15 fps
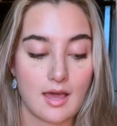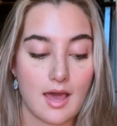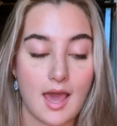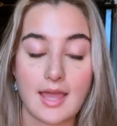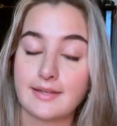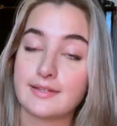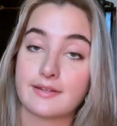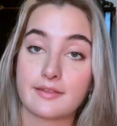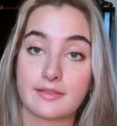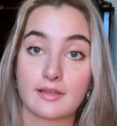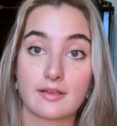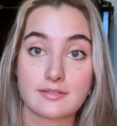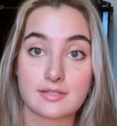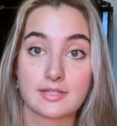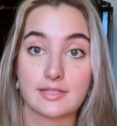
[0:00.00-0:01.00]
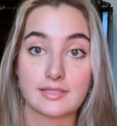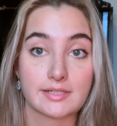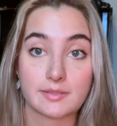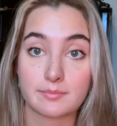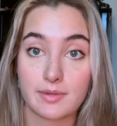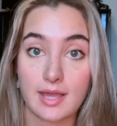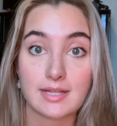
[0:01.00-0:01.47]
I didn't think I was gonna need
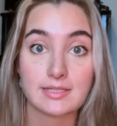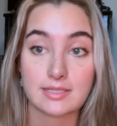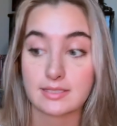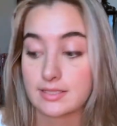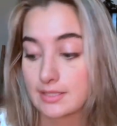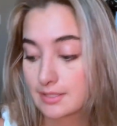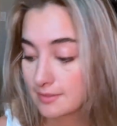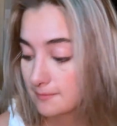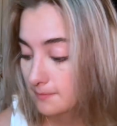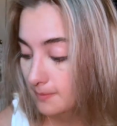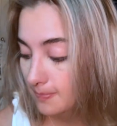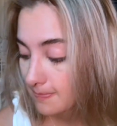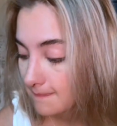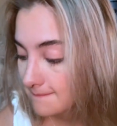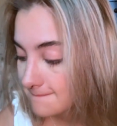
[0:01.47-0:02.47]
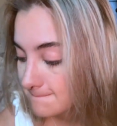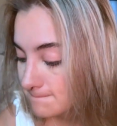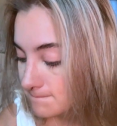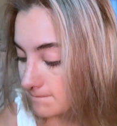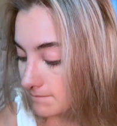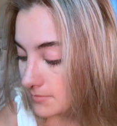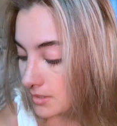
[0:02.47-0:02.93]
it, but I did need it.
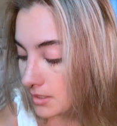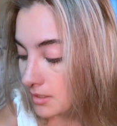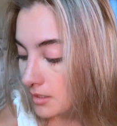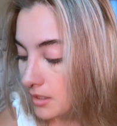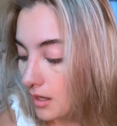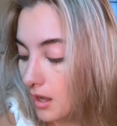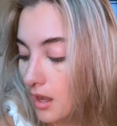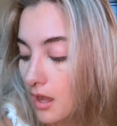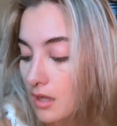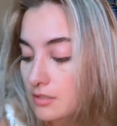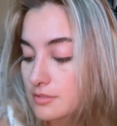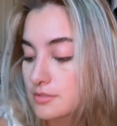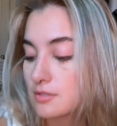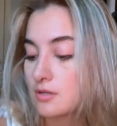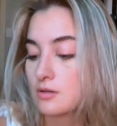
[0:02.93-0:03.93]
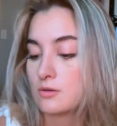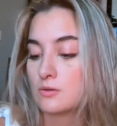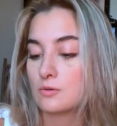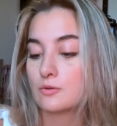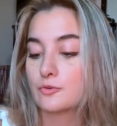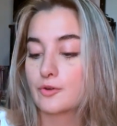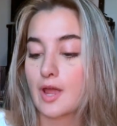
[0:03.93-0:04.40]

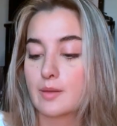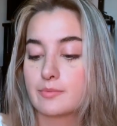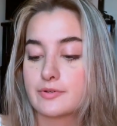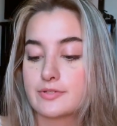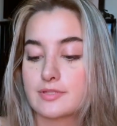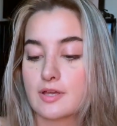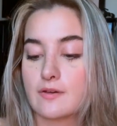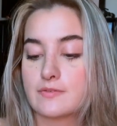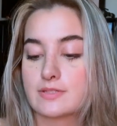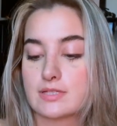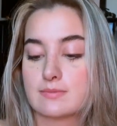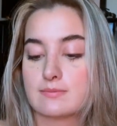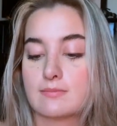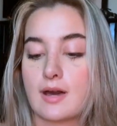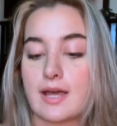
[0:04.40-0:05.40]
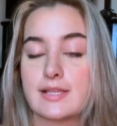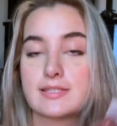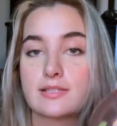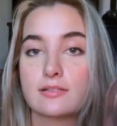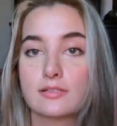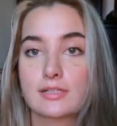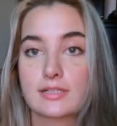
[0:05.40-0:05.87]
Also, grab yourself some
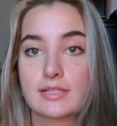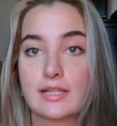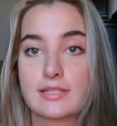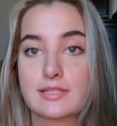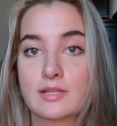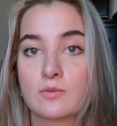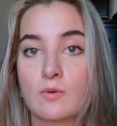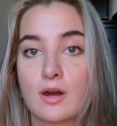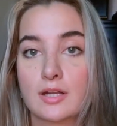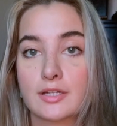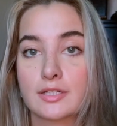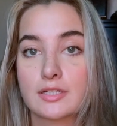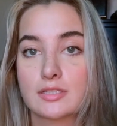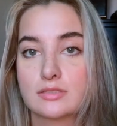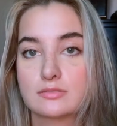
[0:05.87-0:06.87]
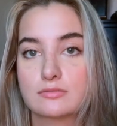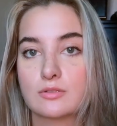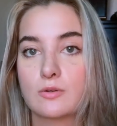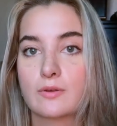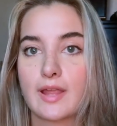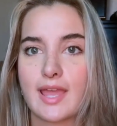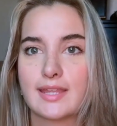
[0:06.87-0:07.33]
micellar cleansing water
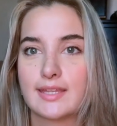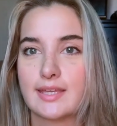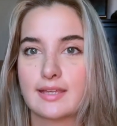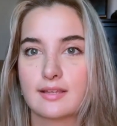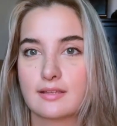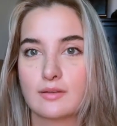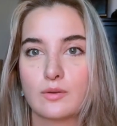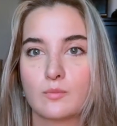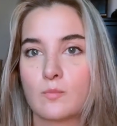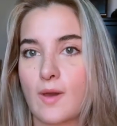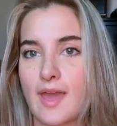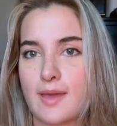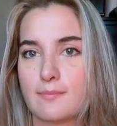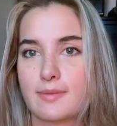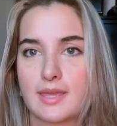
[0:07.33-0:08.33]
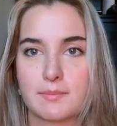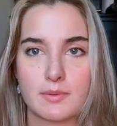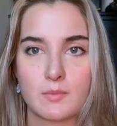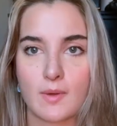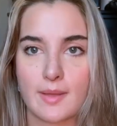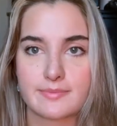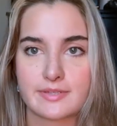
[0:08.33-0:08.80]
or any baby
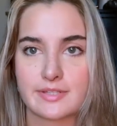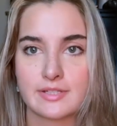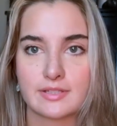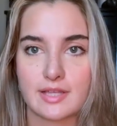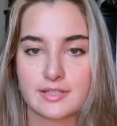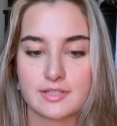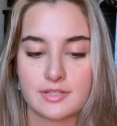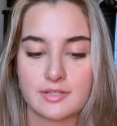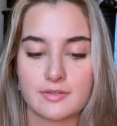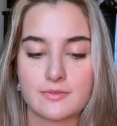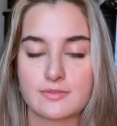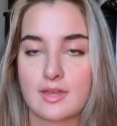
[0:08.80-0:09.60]
wipes that you like to use.